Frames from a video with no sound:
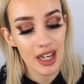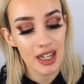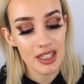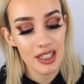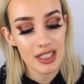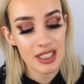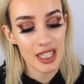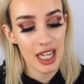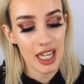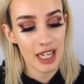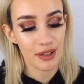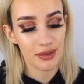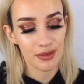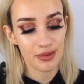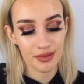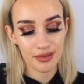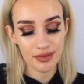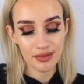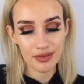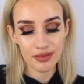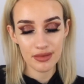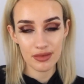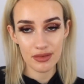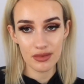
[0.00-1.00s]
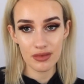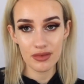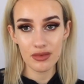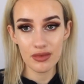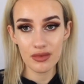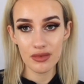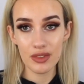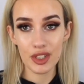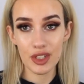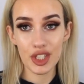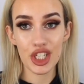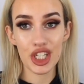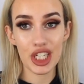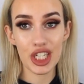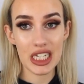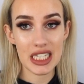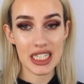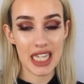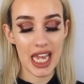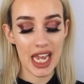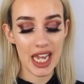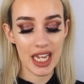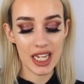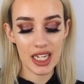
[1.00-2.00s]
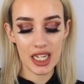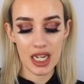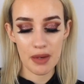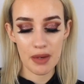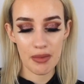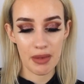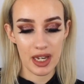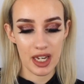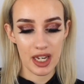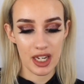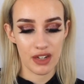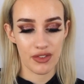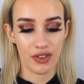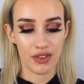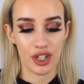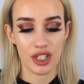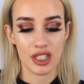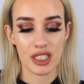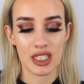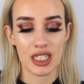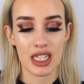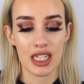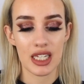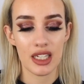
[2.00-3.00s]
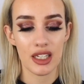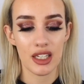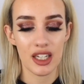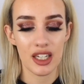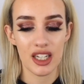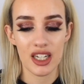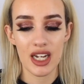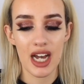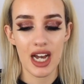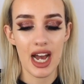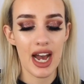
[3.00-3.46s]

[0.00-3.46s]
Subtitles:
So you're going to take a bit of concealer.